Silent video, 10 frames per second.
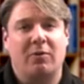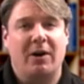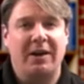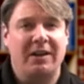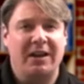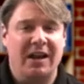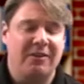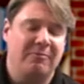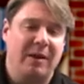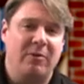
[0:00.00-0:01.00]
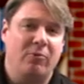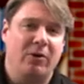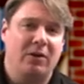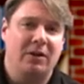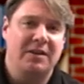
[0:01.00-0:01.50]
writing, and if maybe
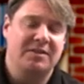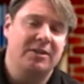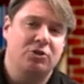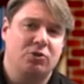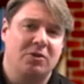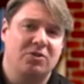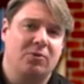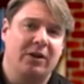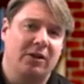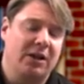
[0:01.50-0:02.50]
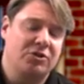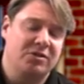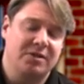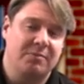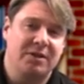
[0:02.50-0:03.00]
we'll see a short story
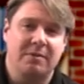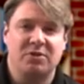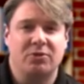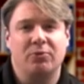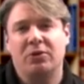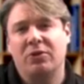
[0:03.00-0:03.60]
collection sometime soon.